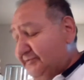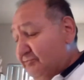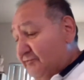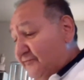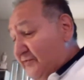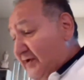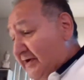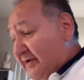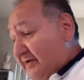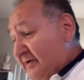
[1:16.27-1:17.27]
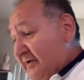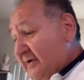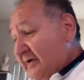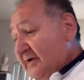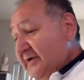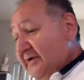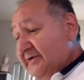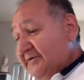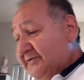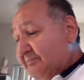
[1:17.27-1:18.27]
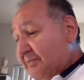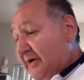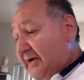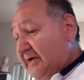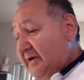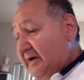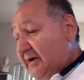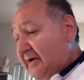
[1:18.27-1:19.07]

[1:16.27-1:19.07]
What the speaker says: refrain, is by